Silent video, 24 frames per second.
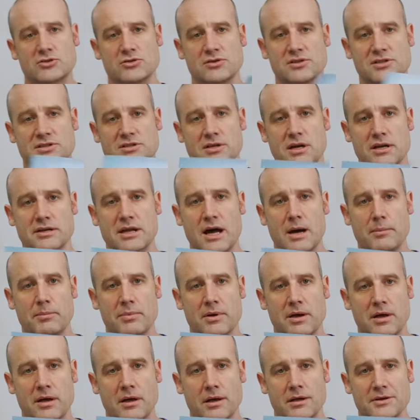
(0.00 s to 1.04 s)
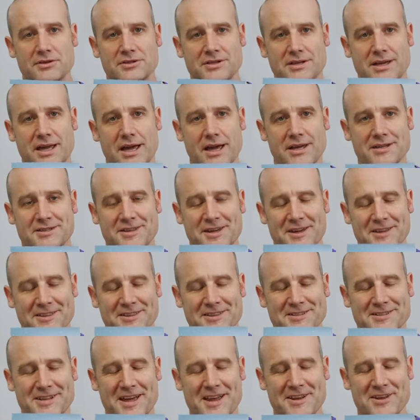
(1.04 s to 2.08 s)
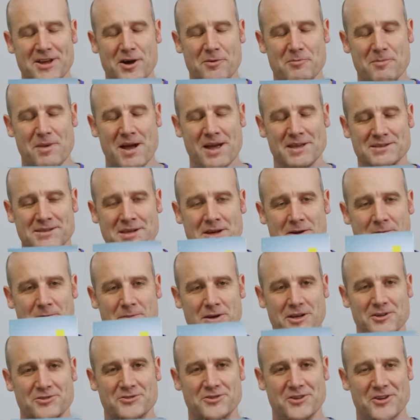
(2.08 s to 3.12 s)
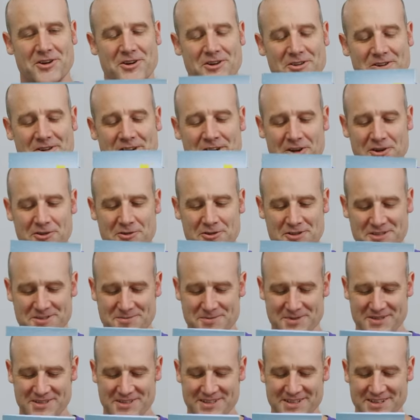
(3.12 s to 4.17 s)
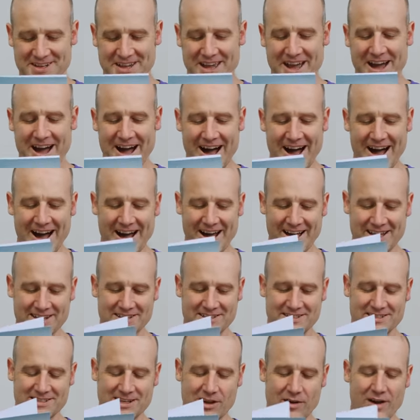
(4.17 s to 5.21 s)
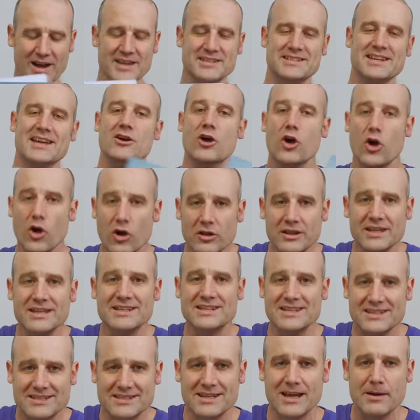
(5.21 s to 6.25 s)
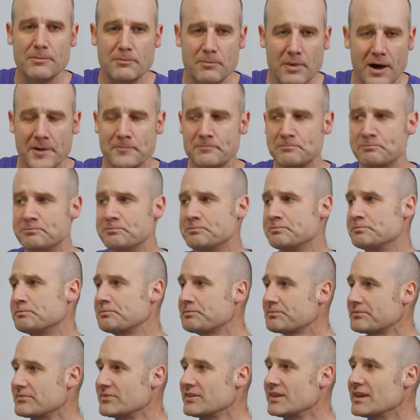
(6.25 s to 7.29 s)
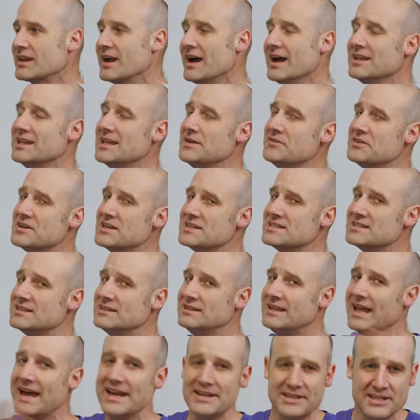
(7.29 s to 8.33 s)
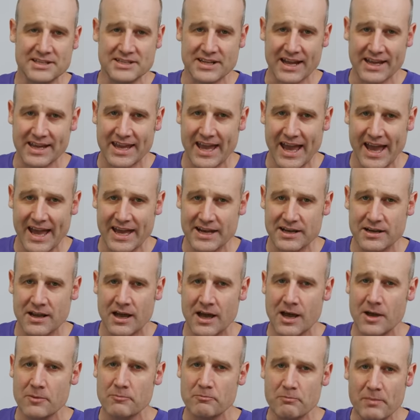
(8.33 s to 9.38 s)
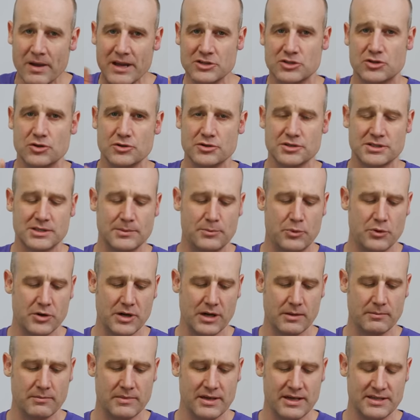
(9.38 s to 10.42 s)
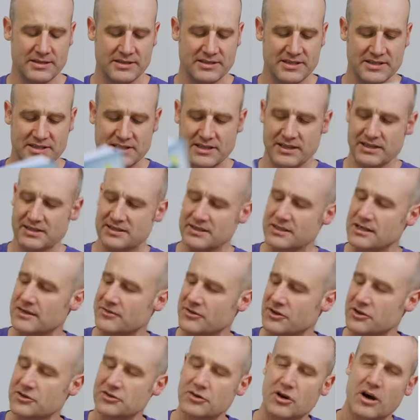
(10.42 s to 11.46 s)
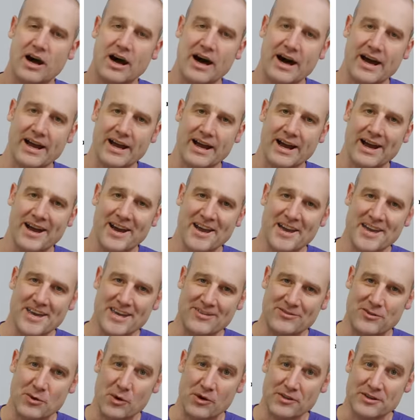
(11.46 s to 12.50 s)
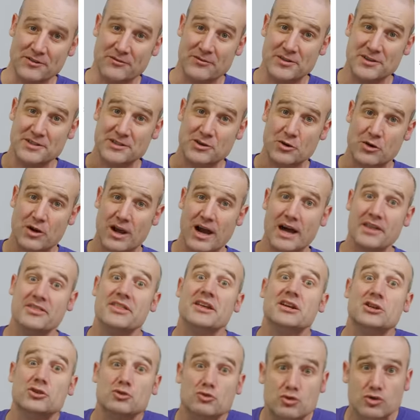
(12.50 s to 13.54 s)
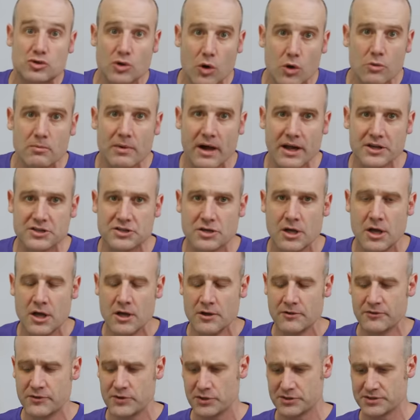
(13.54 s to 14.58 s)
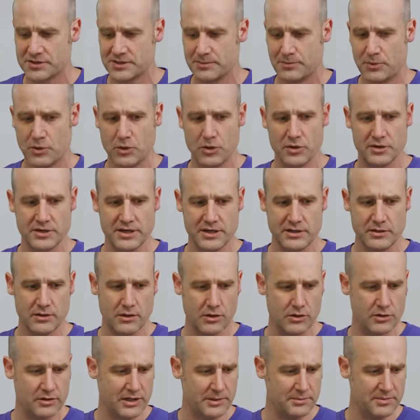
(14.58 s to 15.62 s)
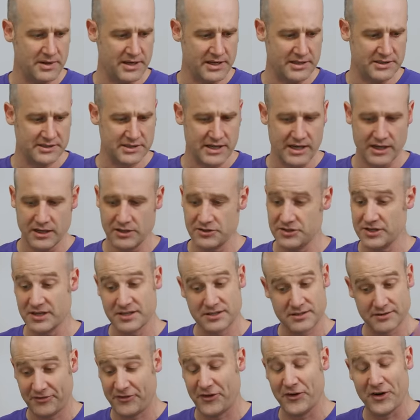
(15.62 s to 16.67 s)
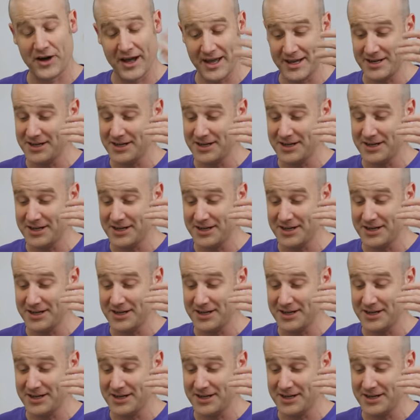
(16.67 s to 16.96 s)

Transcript: sure you're signed up to get the Stand Up Maths Patreon Christmas card. So I say early December. I leave it as late as I can. Make sure you're supporting me, statistically significant or higher, if you want the physical card. Thank you so much for your support. It not only means I can justify